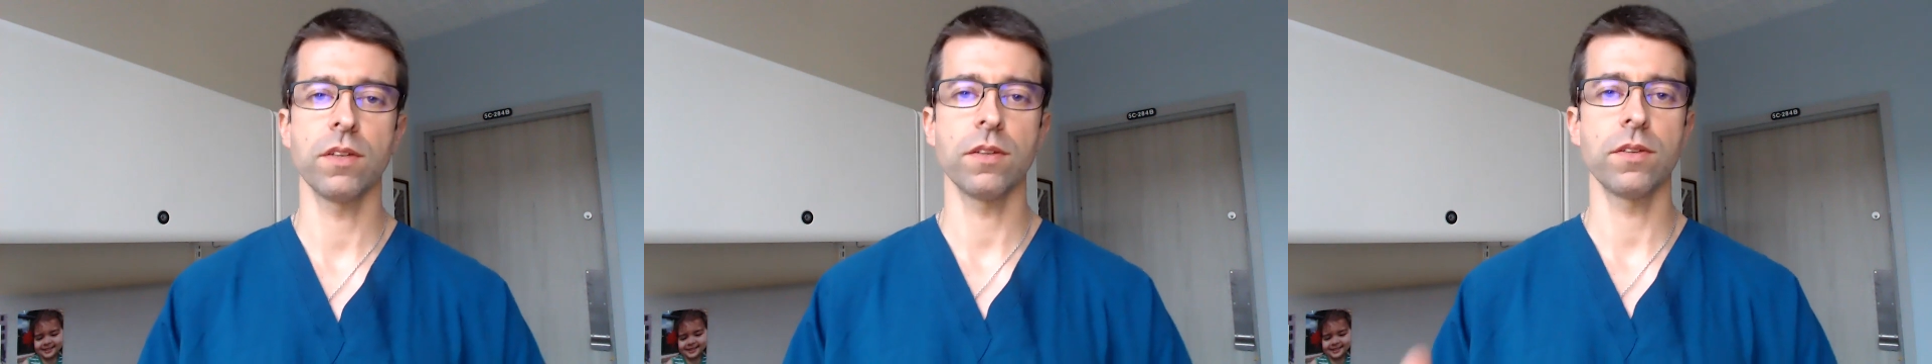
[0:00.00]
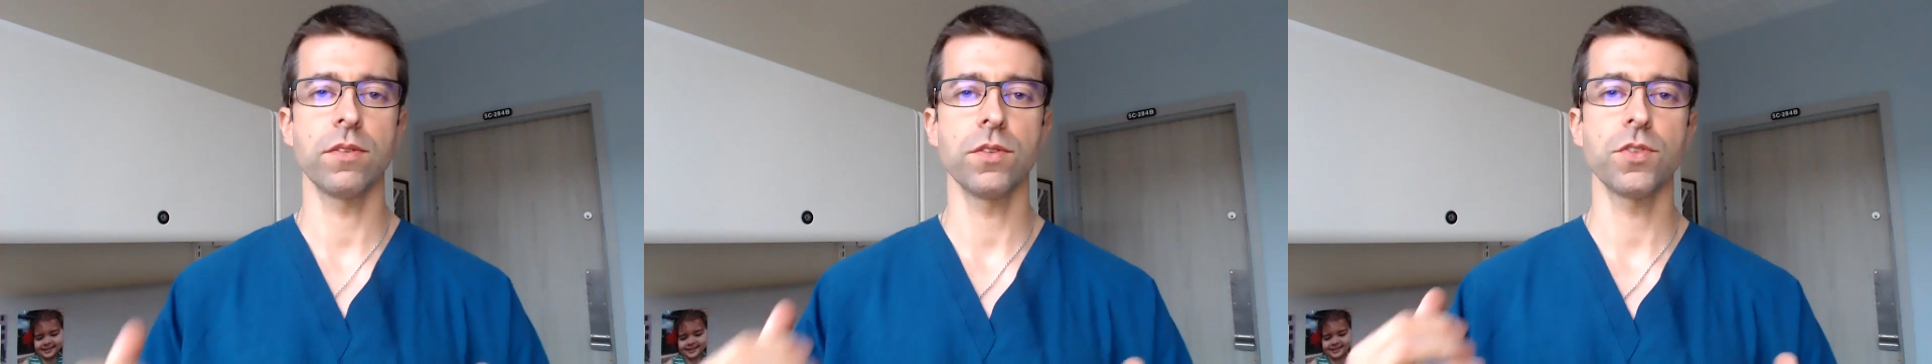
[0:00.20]

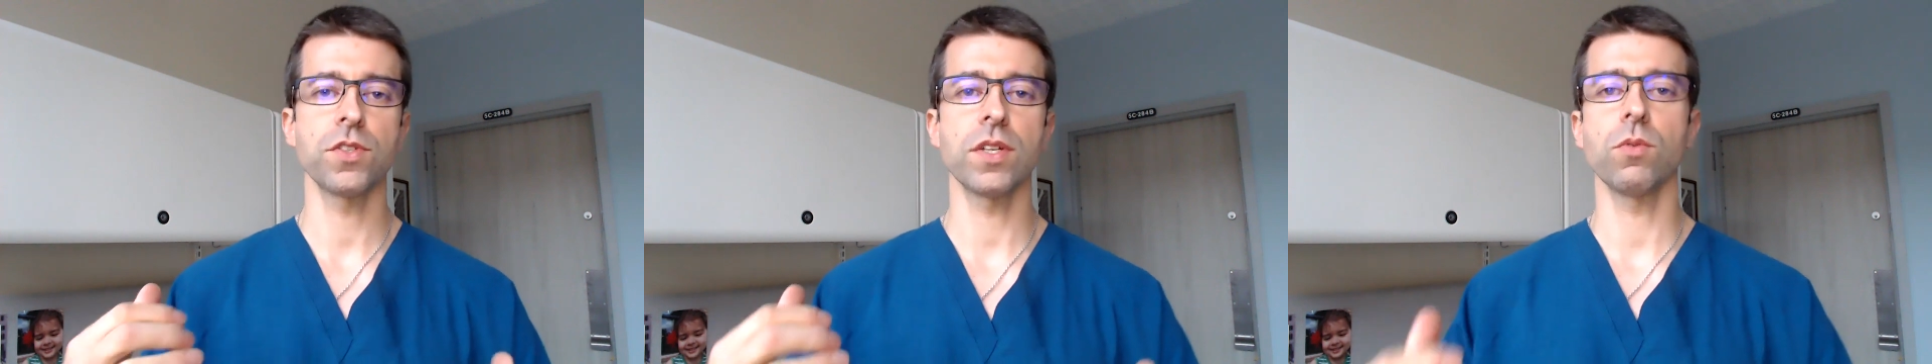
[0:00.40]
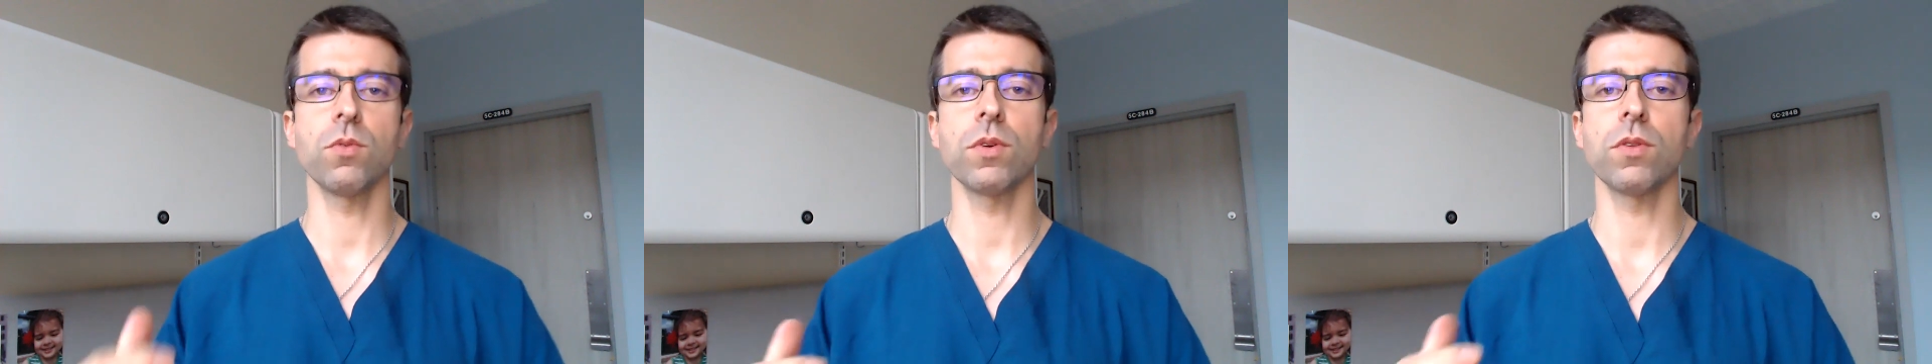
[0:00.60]
and do
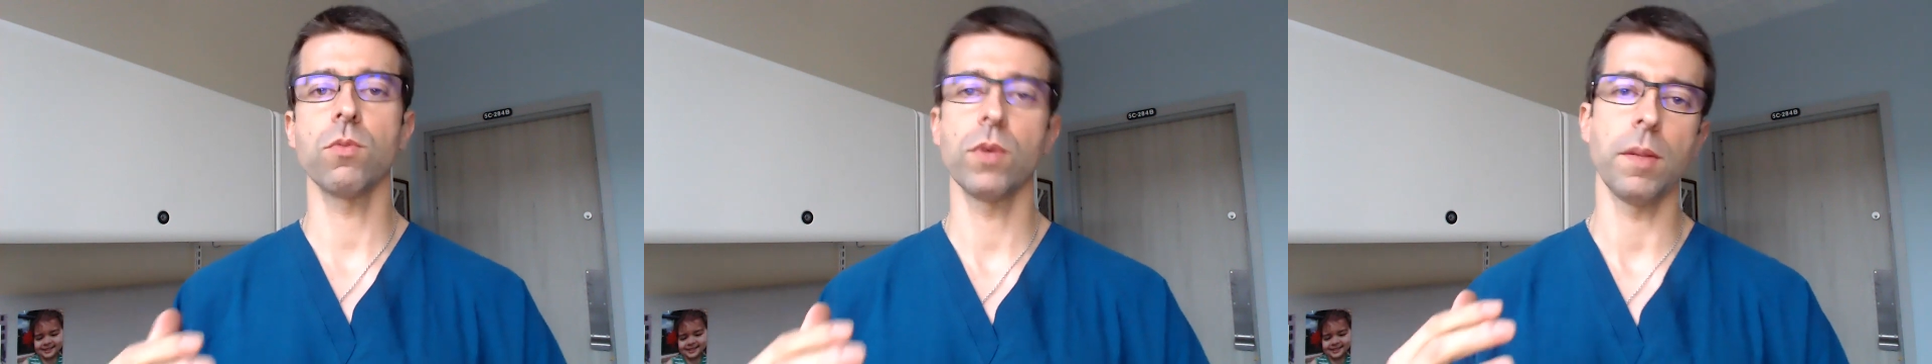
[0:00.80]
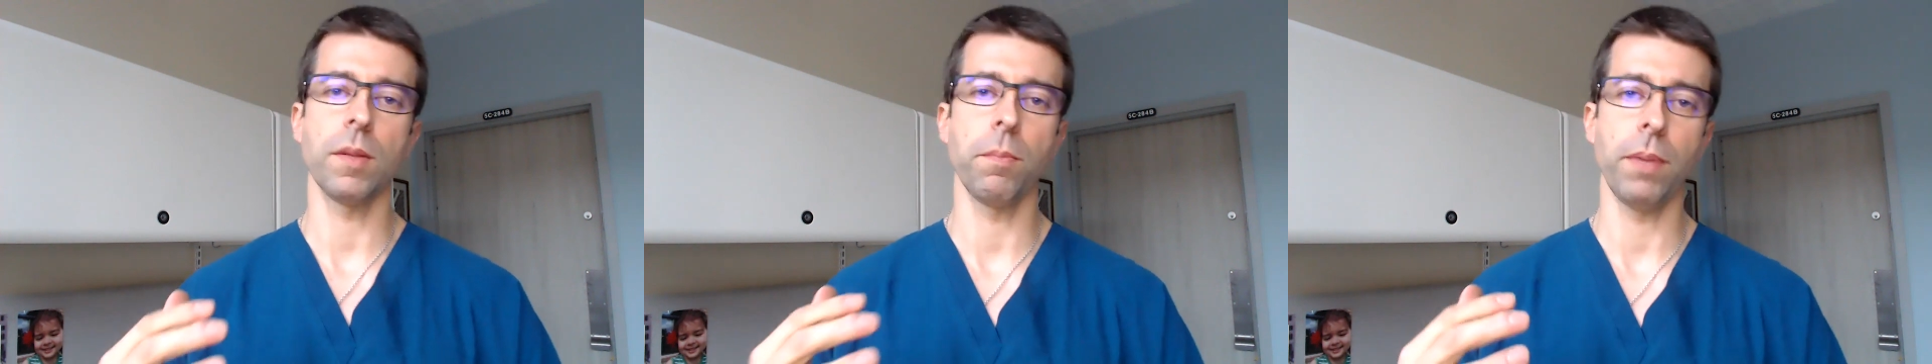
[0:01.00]
stick with
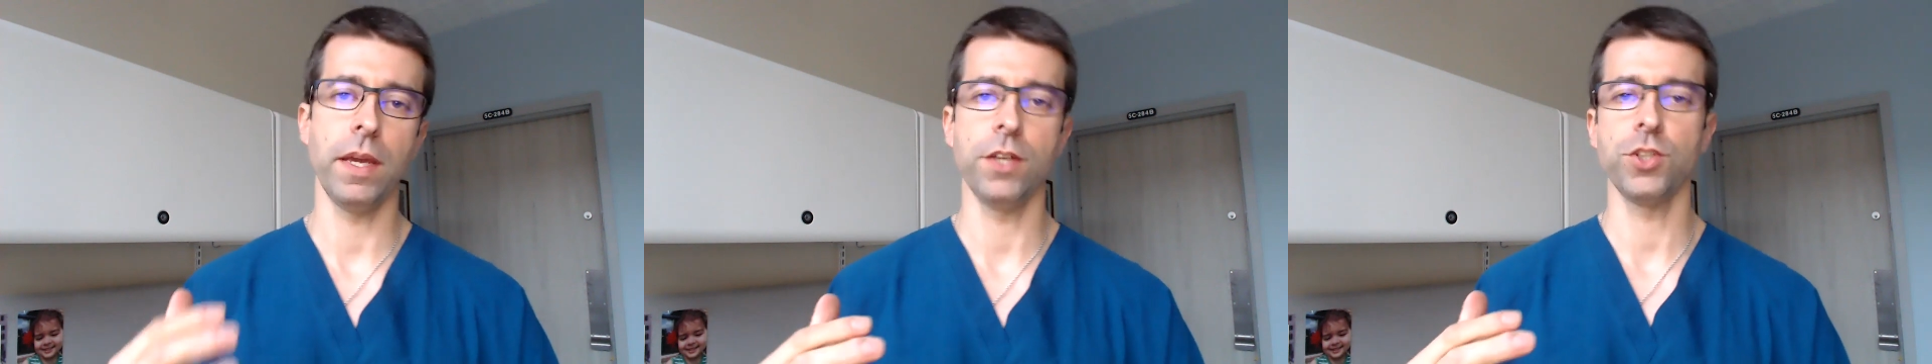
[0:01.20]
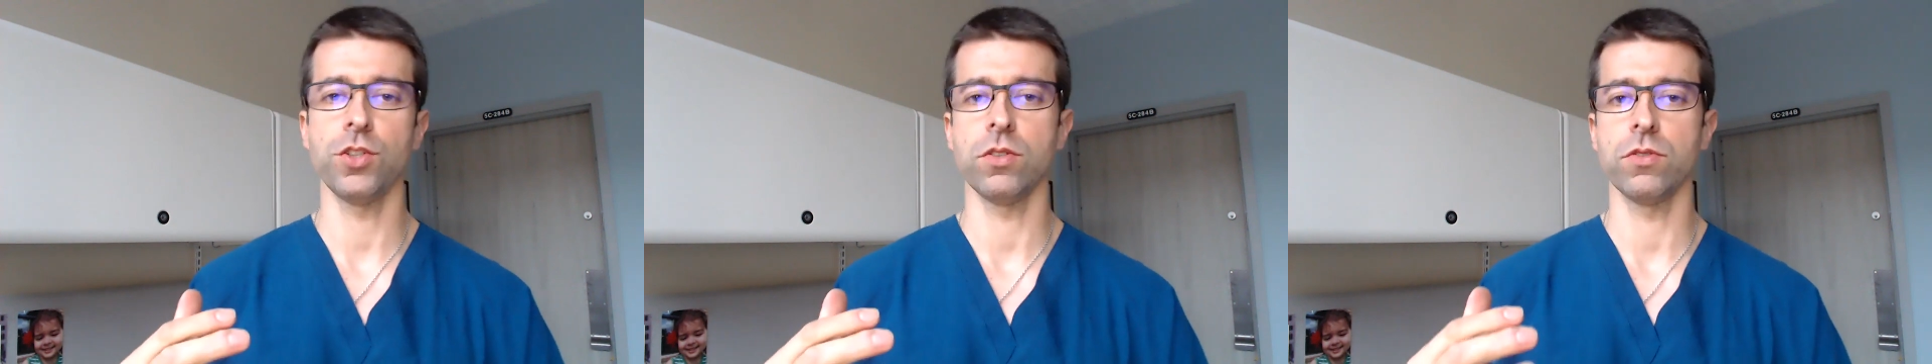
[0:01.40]
what the
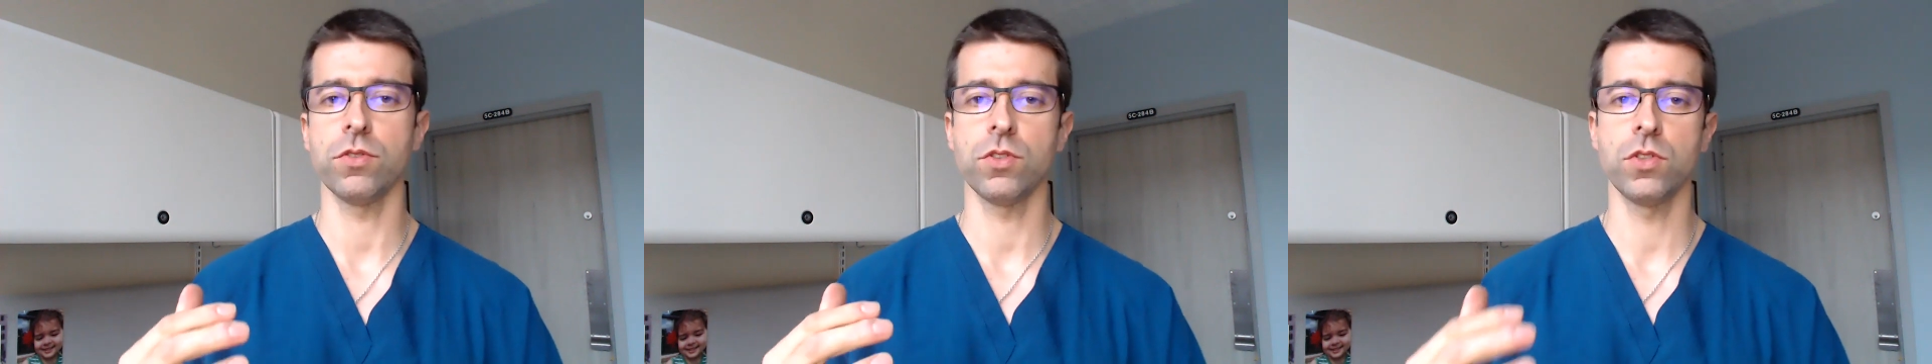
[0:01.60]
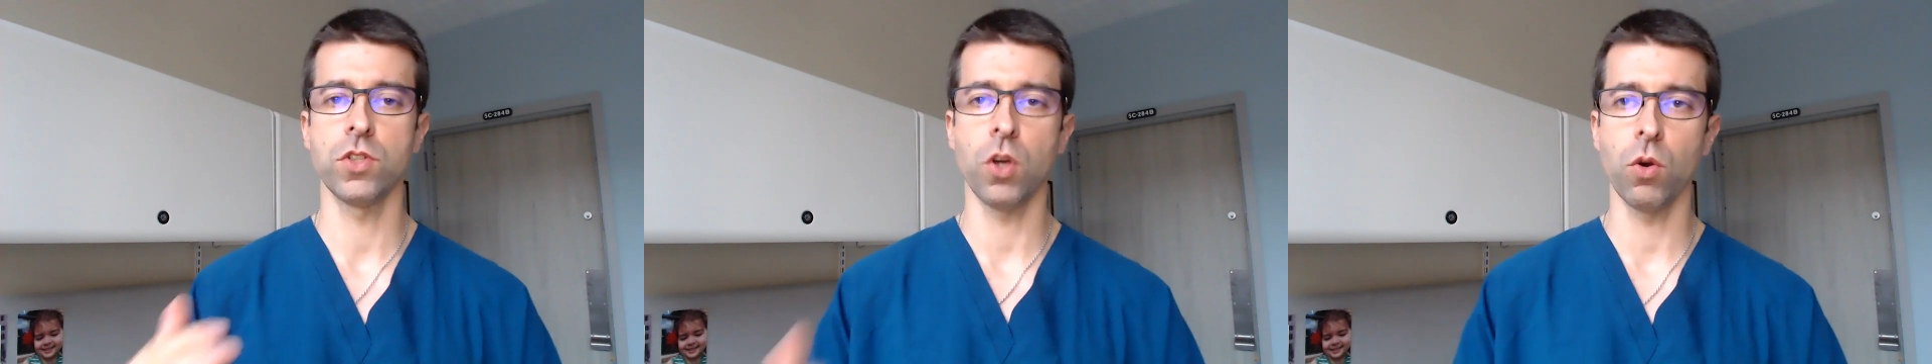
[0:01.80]
patient
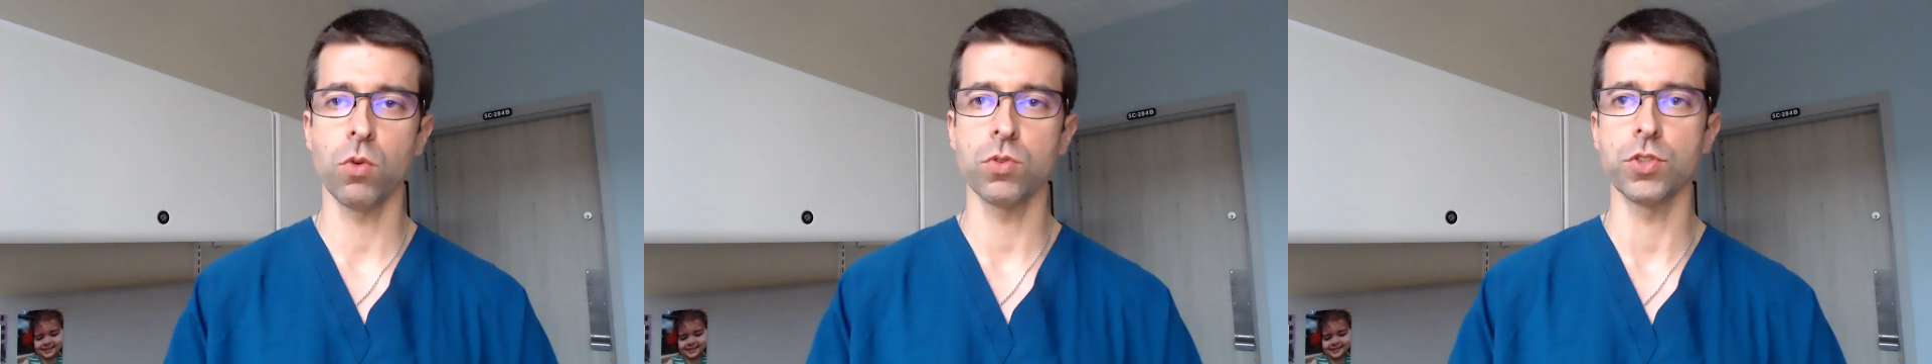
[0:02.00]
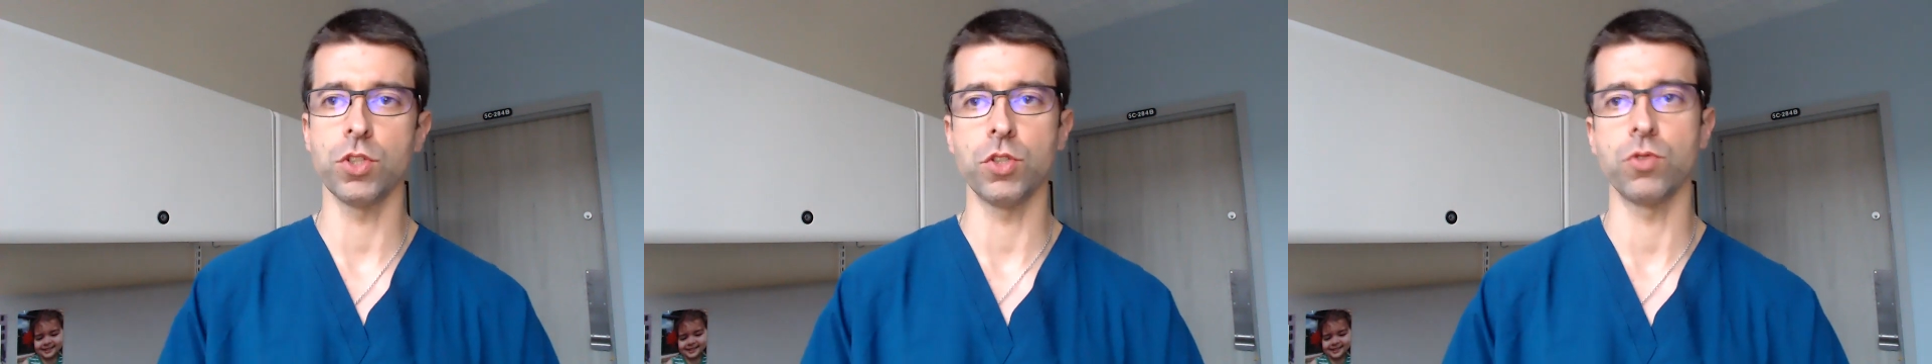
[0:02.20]

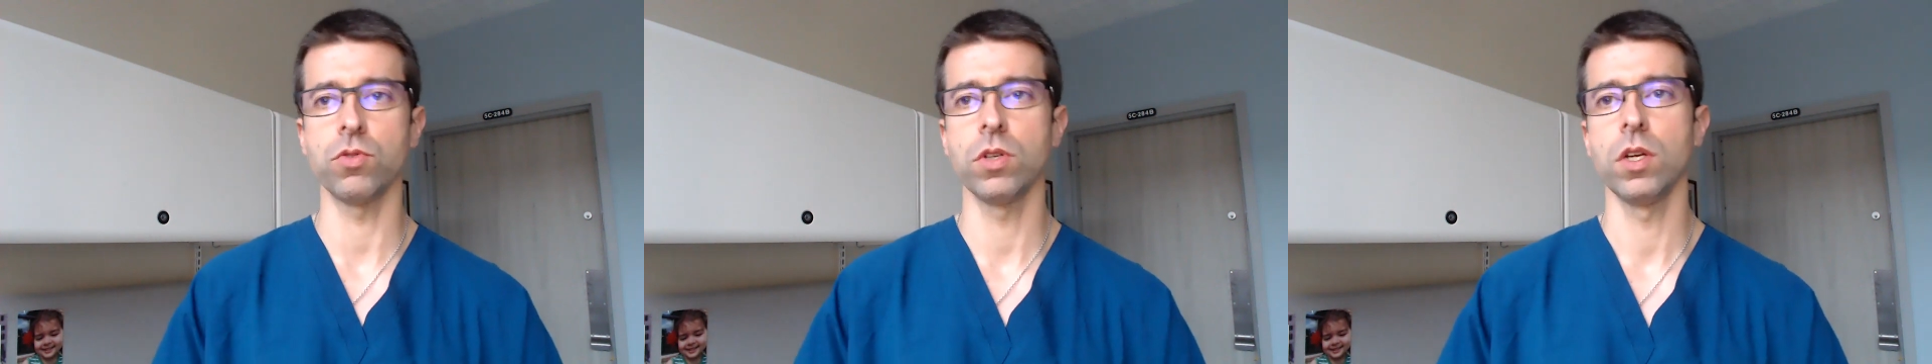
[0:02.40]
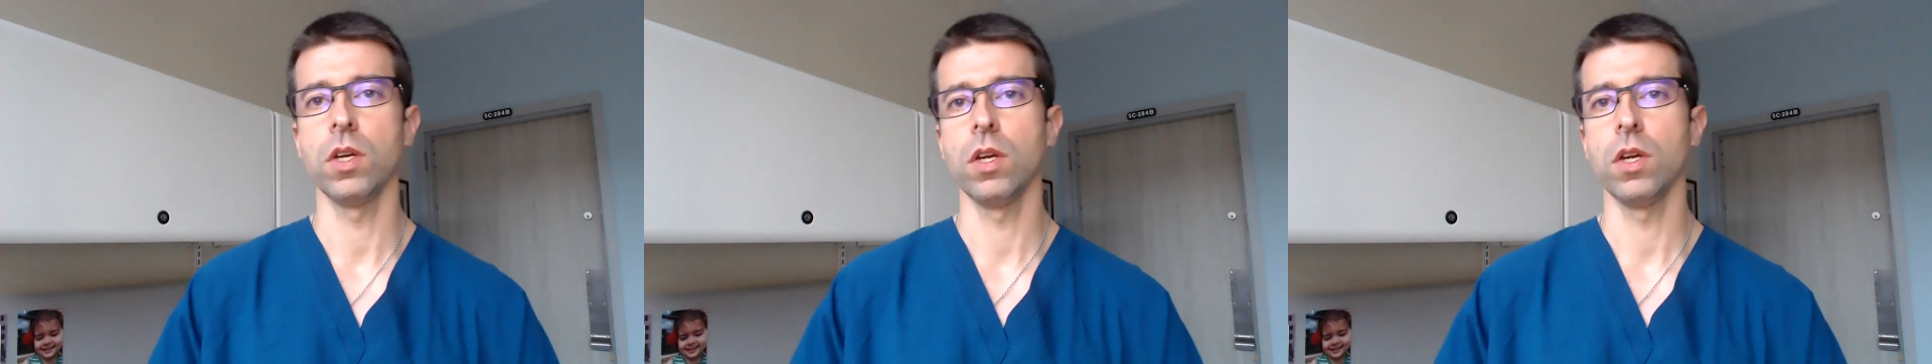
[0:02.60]
told you,